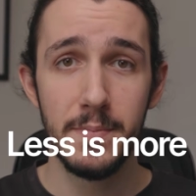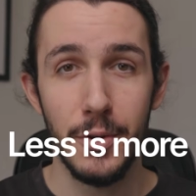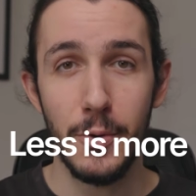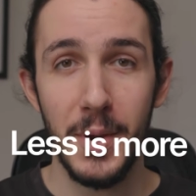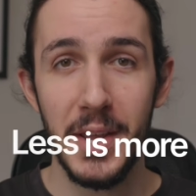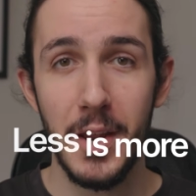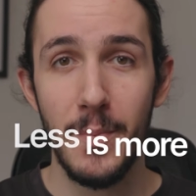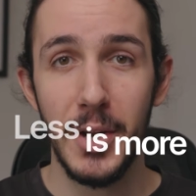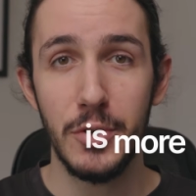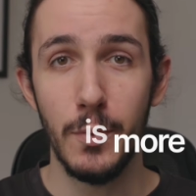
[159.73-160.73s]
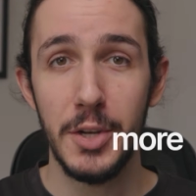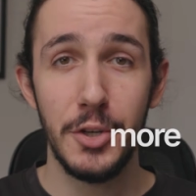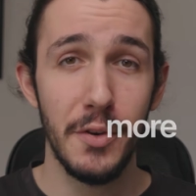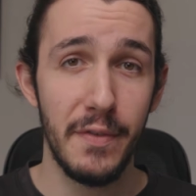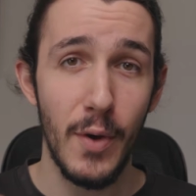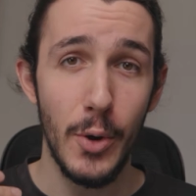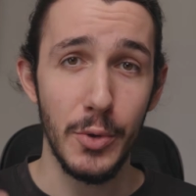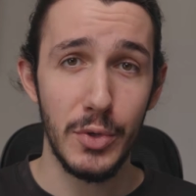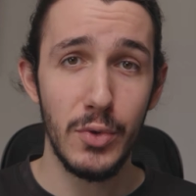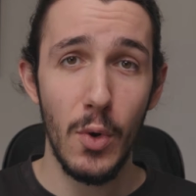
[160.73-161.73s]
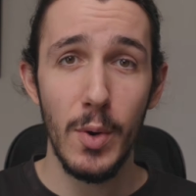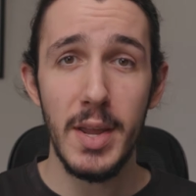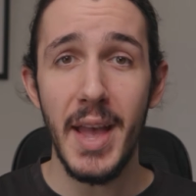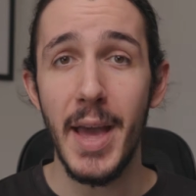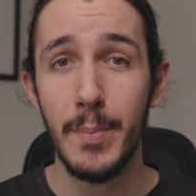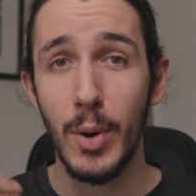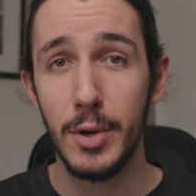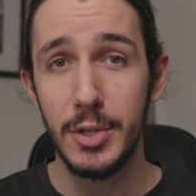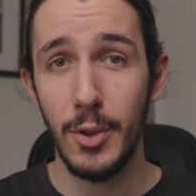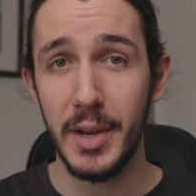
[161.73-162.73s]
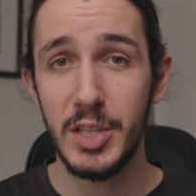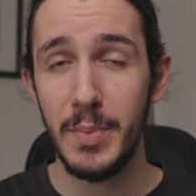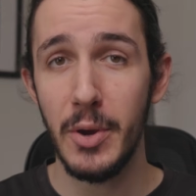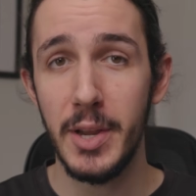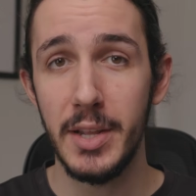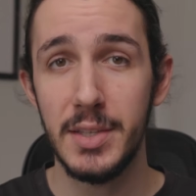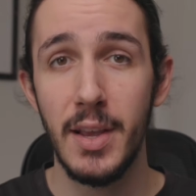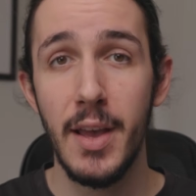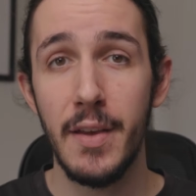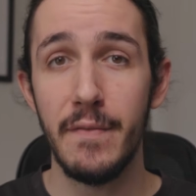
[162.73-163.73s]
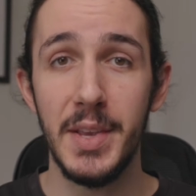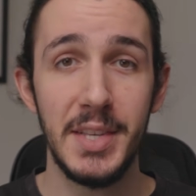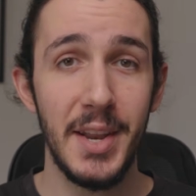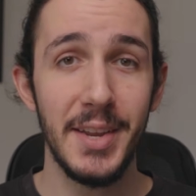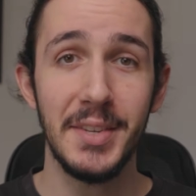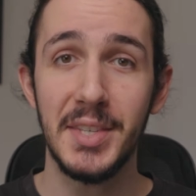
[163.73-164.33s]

You're going to get a much richer photo story and personal experience visiting,